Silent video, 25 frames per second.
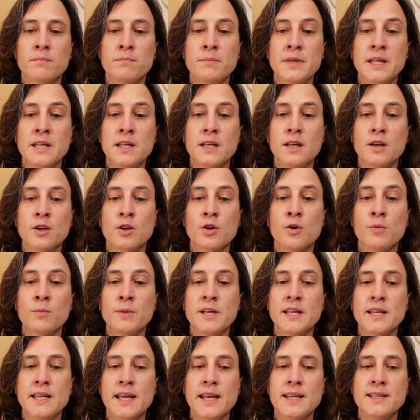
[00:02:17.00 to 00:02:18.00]
be
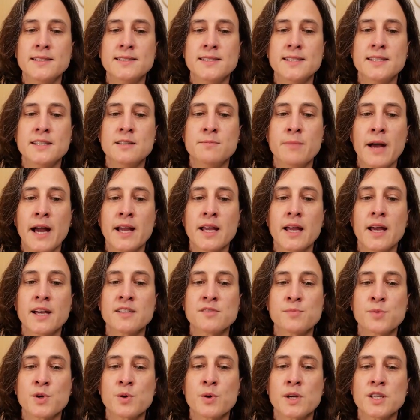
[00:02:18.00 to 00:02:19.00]
complicated by
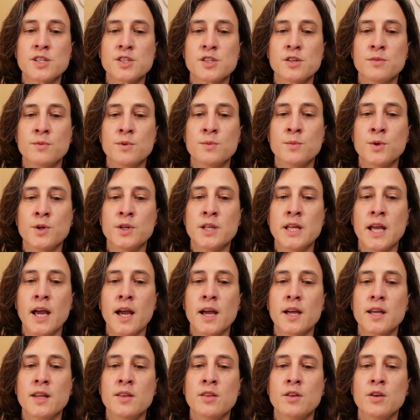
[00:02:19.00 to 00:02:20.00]
aspiration
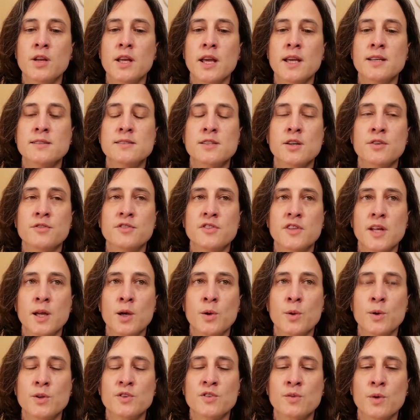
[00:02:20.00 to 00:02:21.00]
pneumonia in the case of
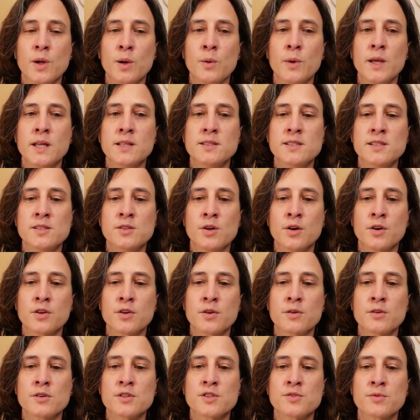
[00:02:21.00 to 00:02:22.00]
swallowing
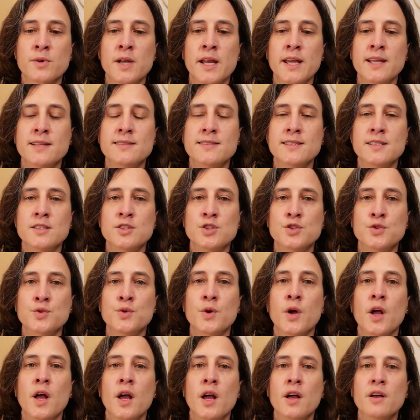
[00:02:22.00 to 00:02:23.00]
disorders related
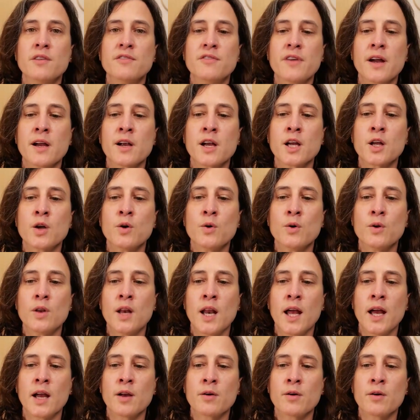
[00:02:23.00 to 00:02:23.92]
to pharyngeal